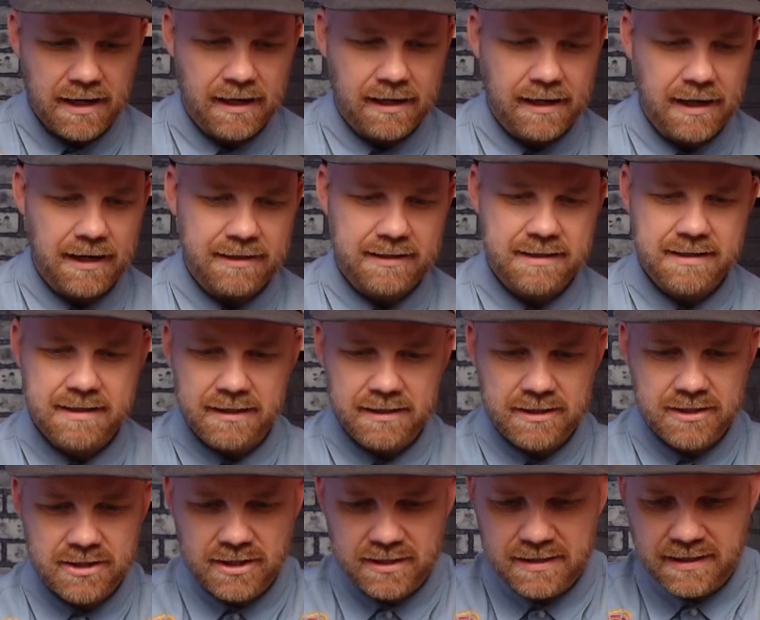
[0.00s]
It kind of
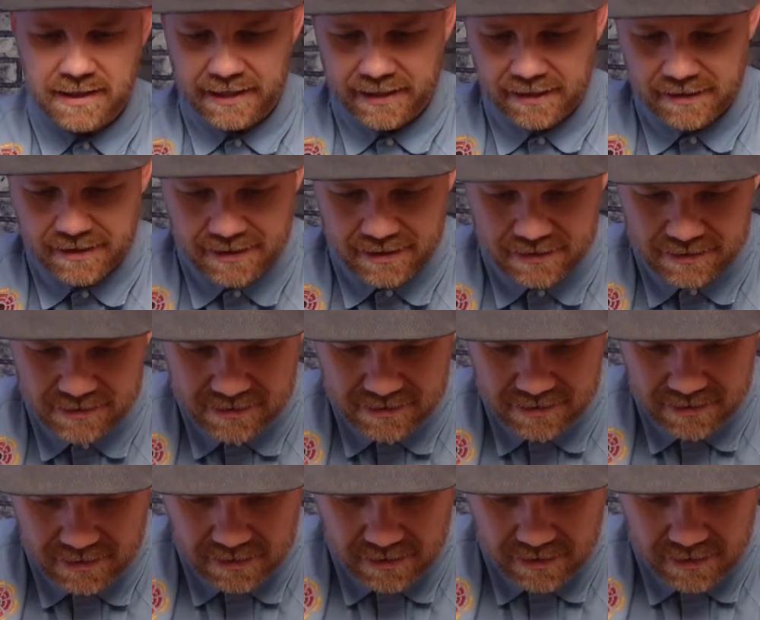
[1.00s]
sits just like
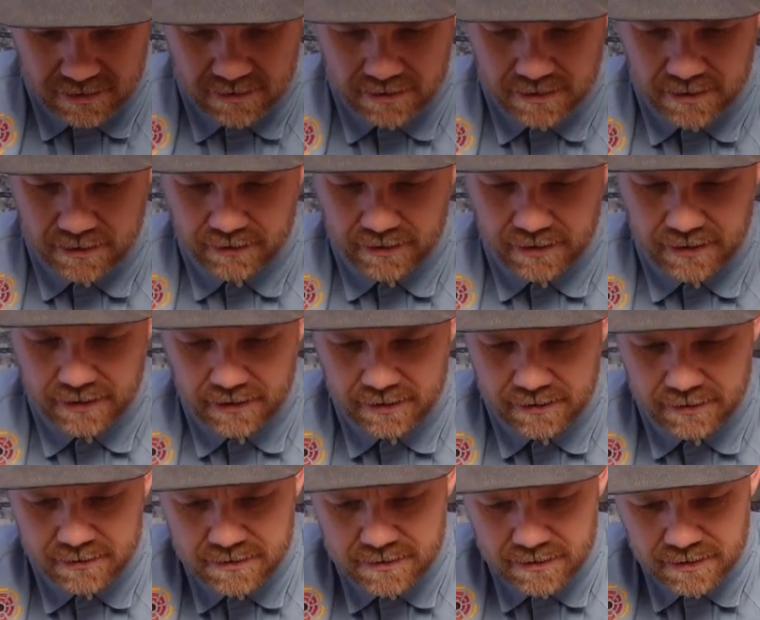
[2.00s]
this. There
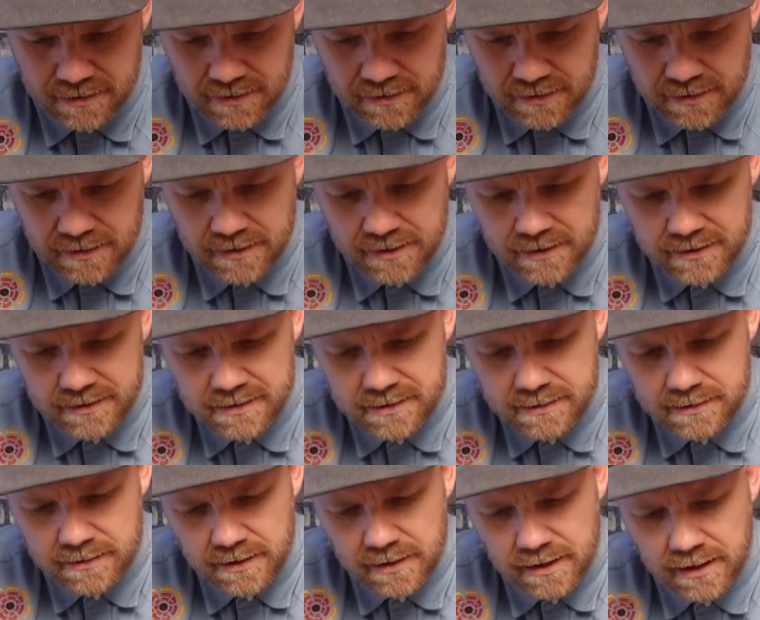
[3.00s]
is
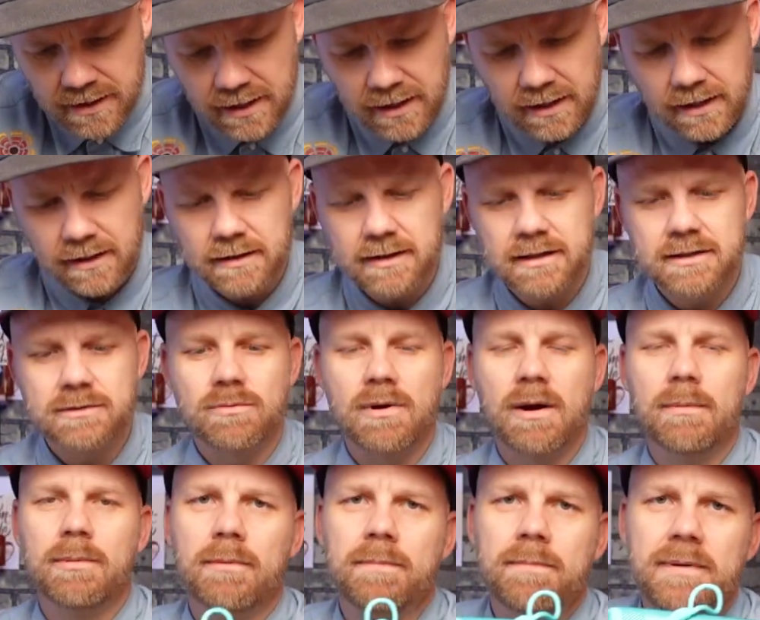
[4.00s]
this thing, this
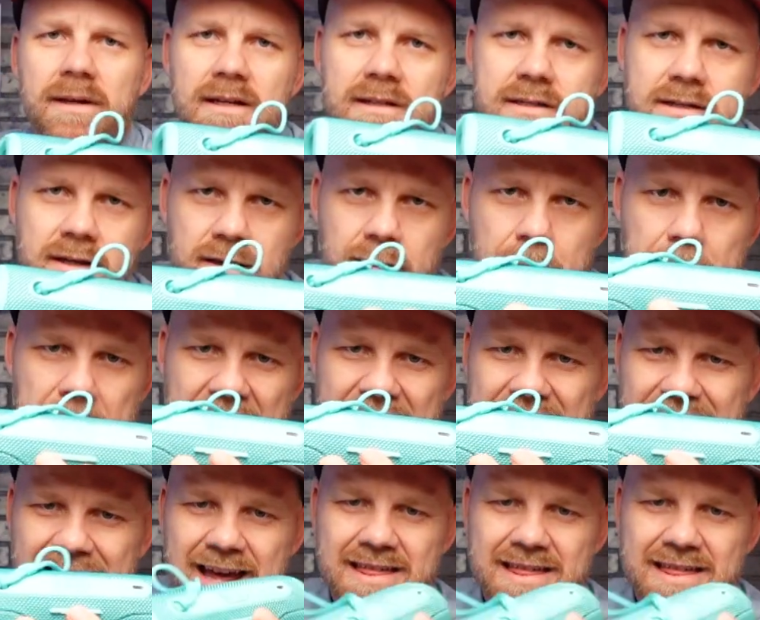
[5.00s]
rubber piece on the back.